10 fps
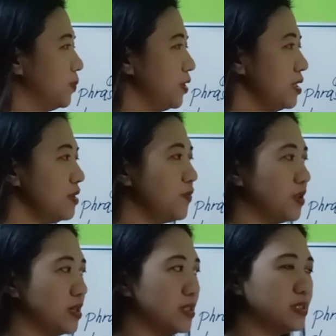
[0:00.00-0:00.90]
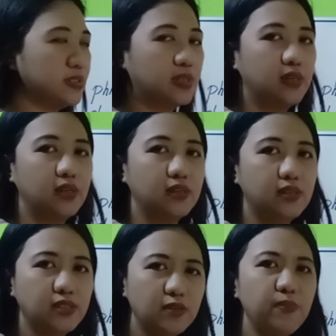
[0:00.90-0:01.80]
bird in the forest,
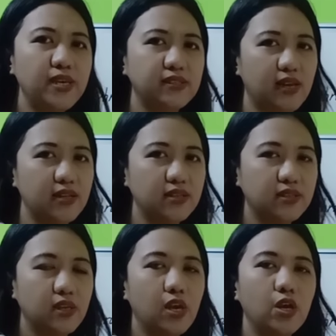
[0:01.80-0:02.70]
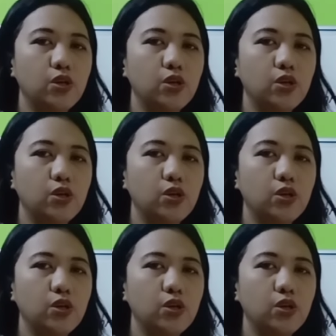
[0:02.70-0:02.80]
does it make sense?